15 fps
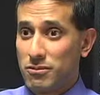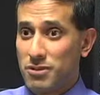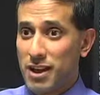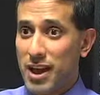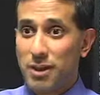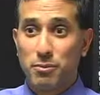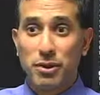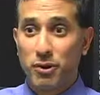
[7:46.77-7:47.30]

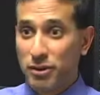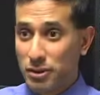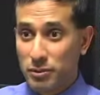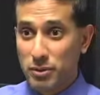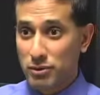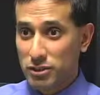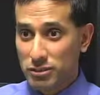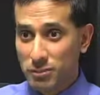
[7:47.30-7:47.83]
not appearing to
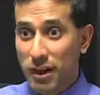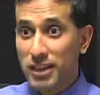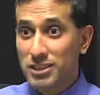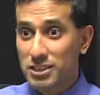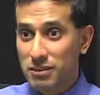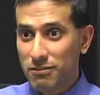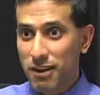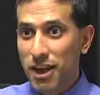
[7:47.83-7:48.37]
be
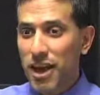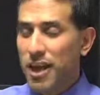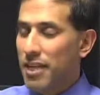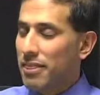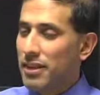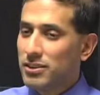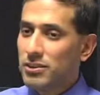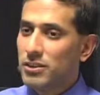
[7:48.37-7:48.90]
responsive,
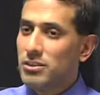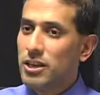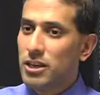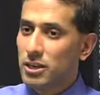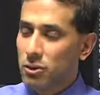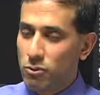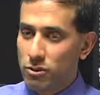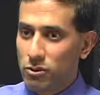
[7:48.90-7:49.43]
that's going to
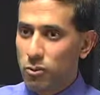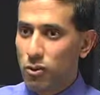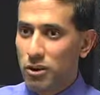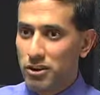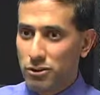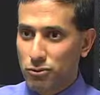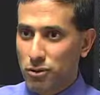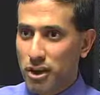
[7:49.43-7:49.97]
take you in
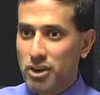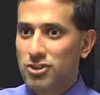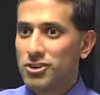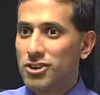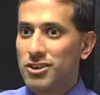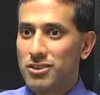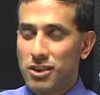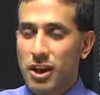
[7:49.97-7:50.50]
one
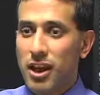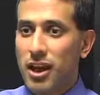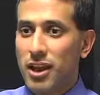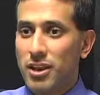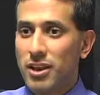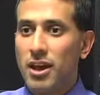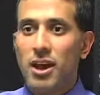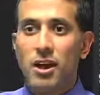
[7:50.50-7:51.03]
direction than